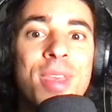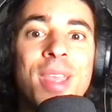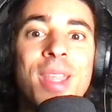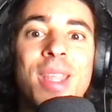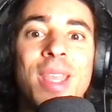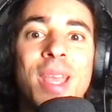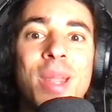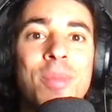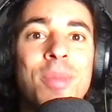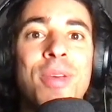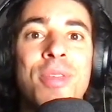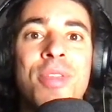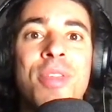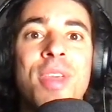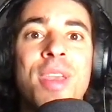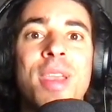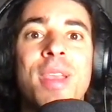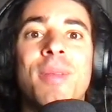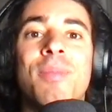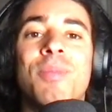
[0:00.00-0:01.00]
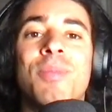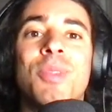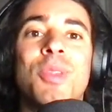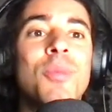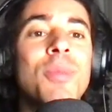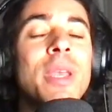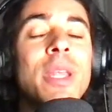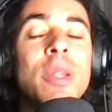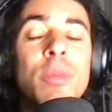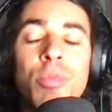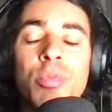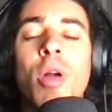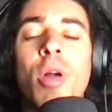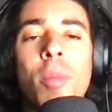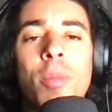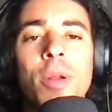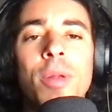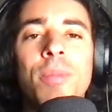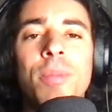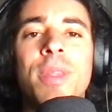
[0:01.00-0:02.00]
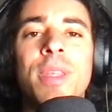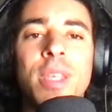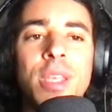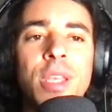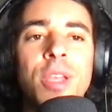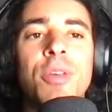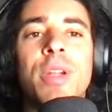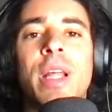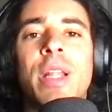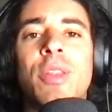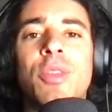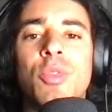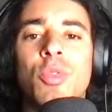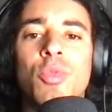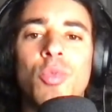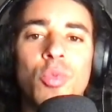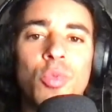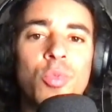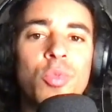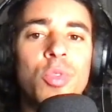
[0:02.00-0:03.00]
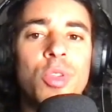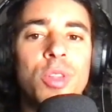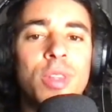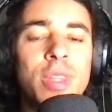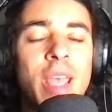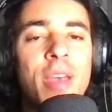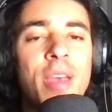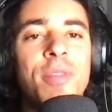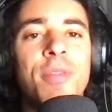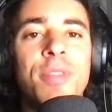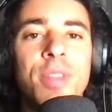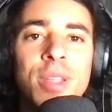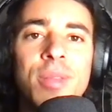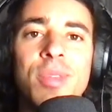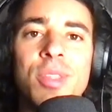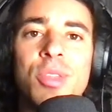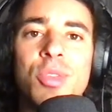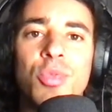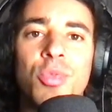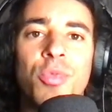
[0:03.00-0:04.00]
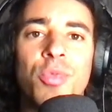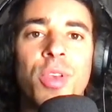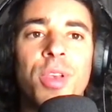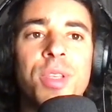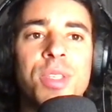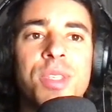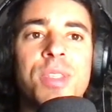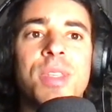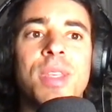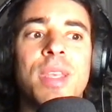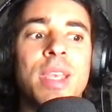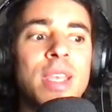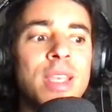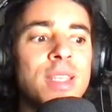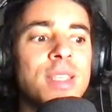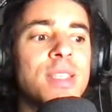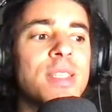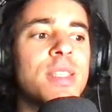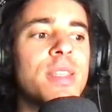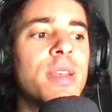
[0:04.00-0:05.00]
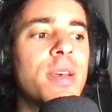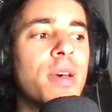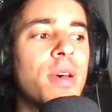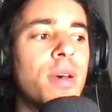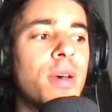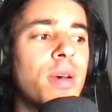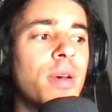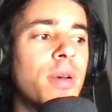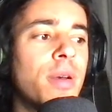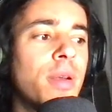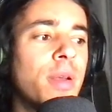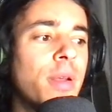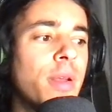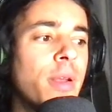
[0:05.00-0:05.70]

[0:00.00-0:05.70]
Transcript: it can be a thing. The main problem here that the dev need to fix is the